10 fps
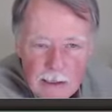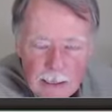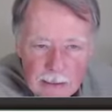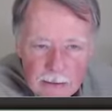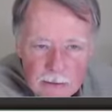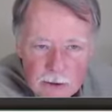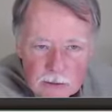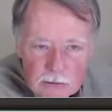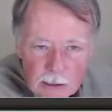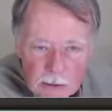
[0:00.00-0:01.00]
and
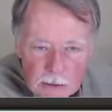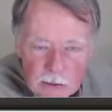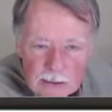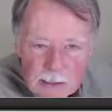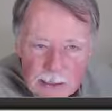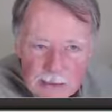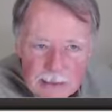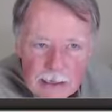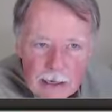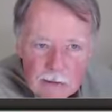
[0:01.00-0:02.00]
just started
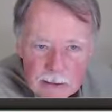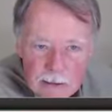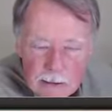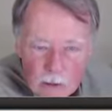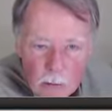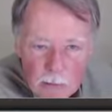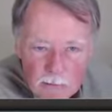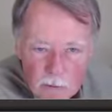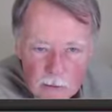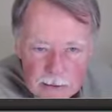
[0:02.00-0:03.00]
crystallizing out in the open
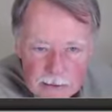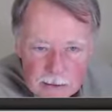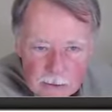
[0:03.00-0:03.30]
voids in the